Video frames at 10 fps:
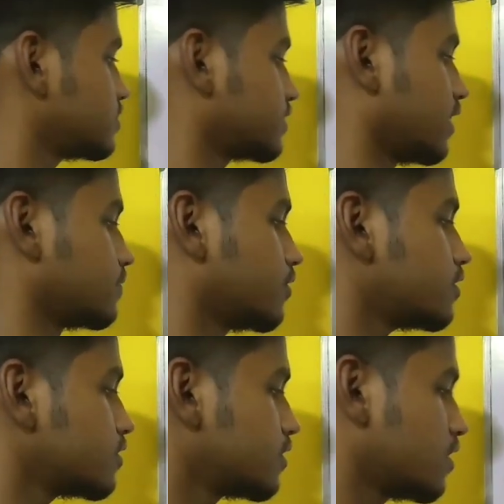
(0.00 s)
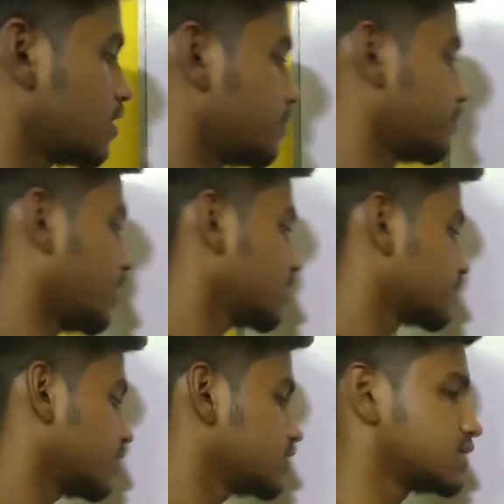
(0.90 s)
stand for mass
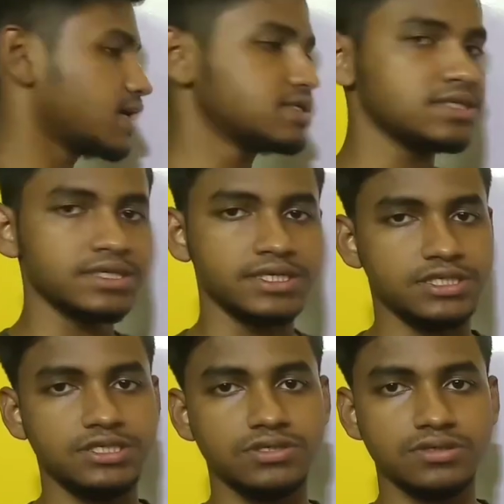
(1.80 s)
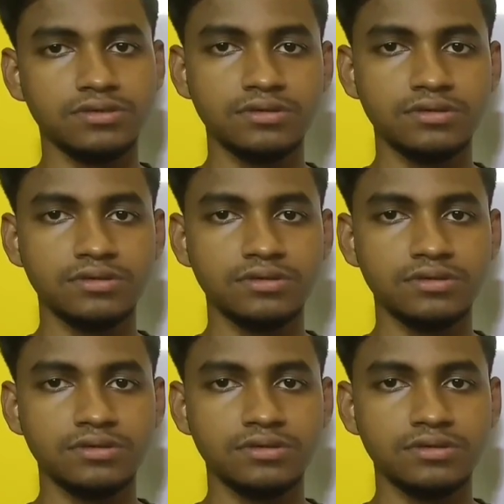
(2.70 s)
by charge ratio.